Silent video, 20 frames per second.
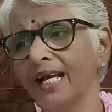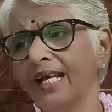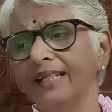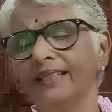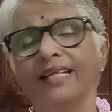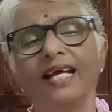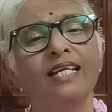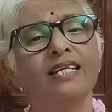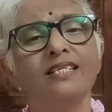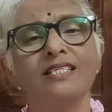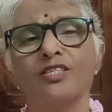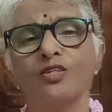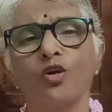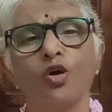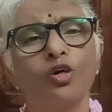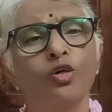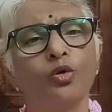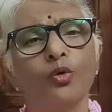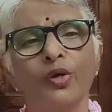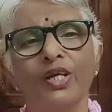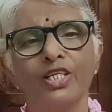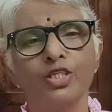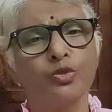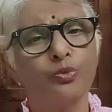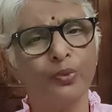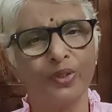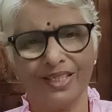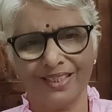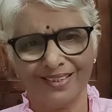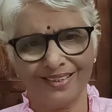That is not going to
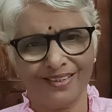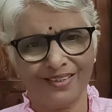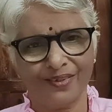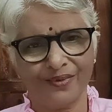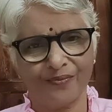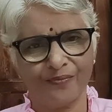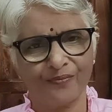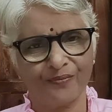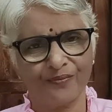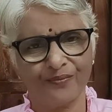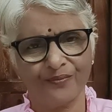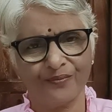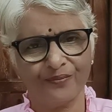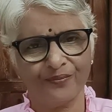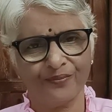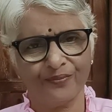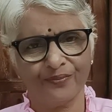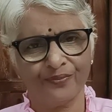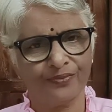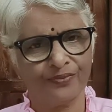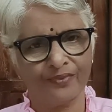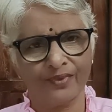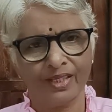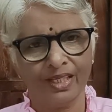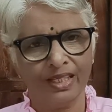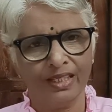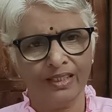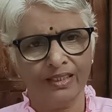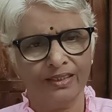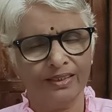work.
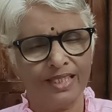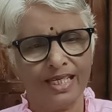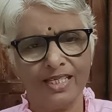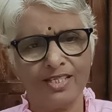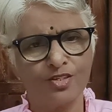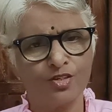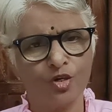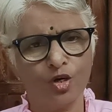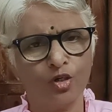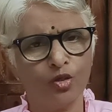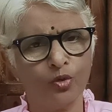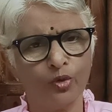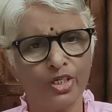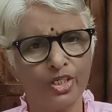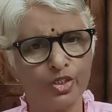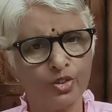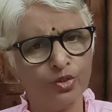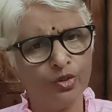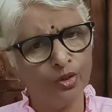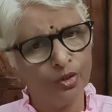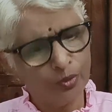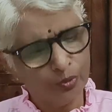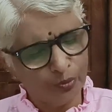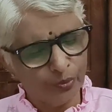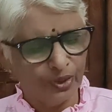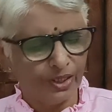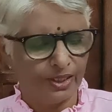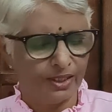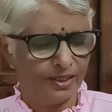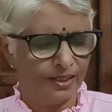That is not going to
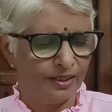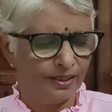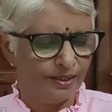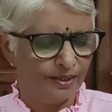work.